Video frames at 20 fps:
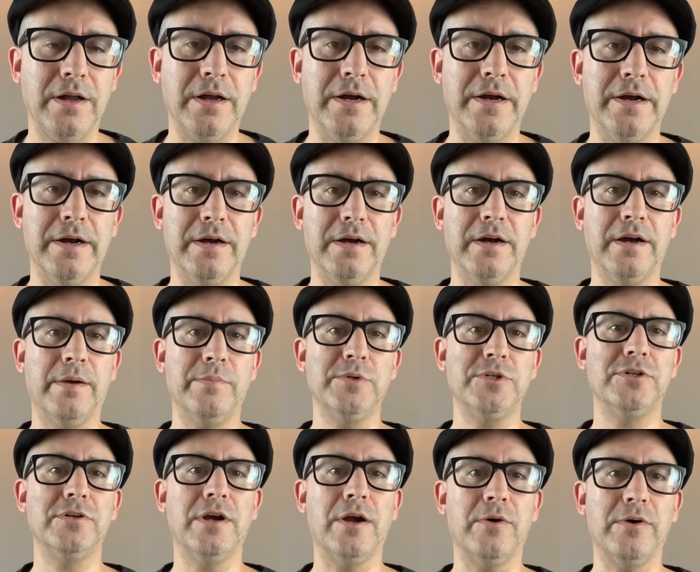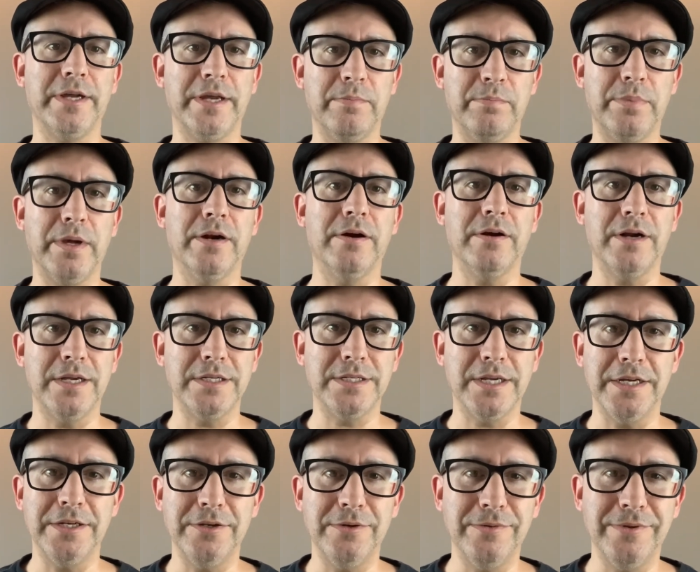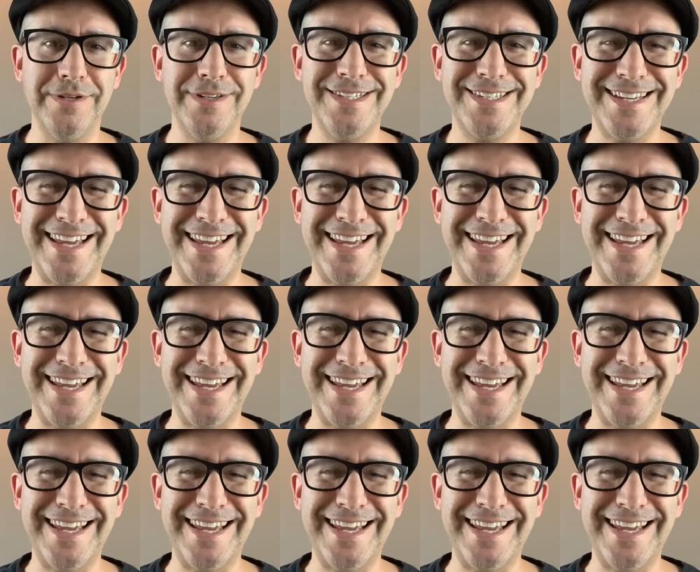I'm sure I will get better as I do these.